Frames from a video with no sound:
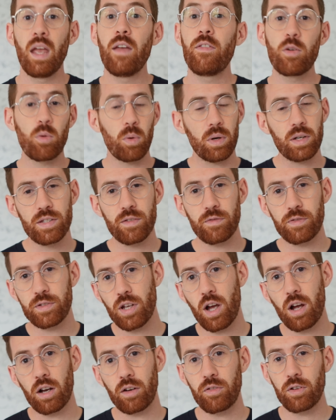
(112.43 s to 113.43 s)
If you work as a
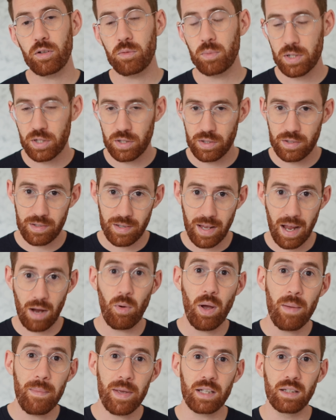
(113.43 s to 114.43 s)
photographer, which is how
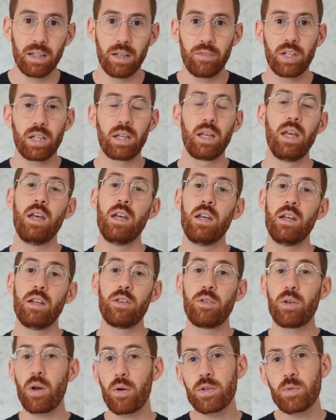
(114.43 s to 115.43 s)
I make a living,
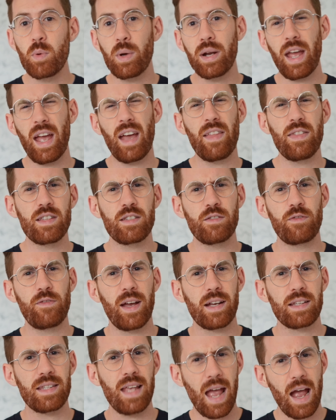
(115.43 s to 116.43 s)
you'd always want to add these
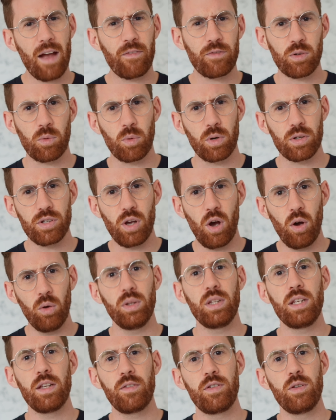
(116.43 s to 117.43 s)
effects afterwards
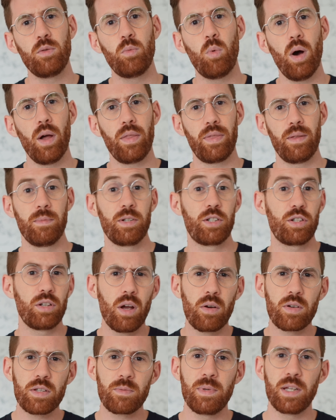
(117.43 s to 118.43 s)
only if you want them. It should
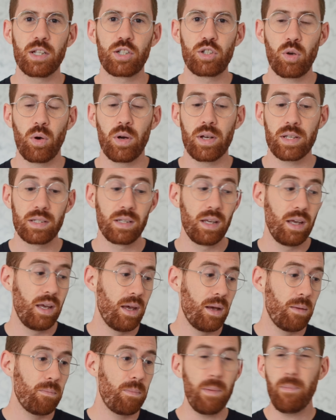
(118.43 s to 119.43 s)
always be a choice.
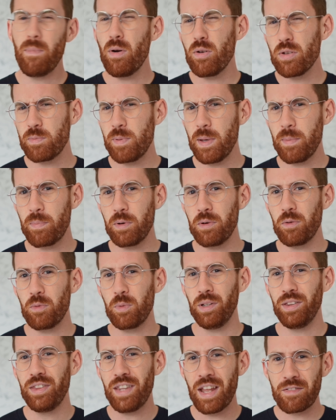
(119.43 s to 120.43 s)
But most people
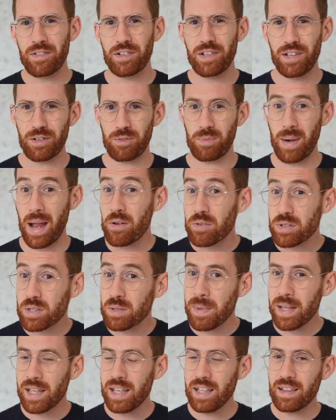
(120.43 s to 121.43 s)
will never get around
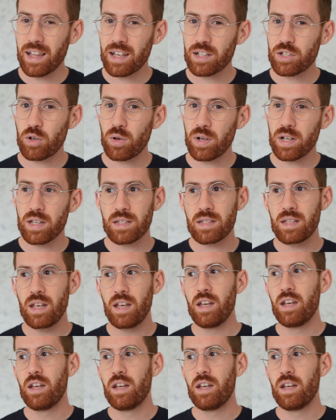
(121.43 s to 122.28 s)
to making that choice.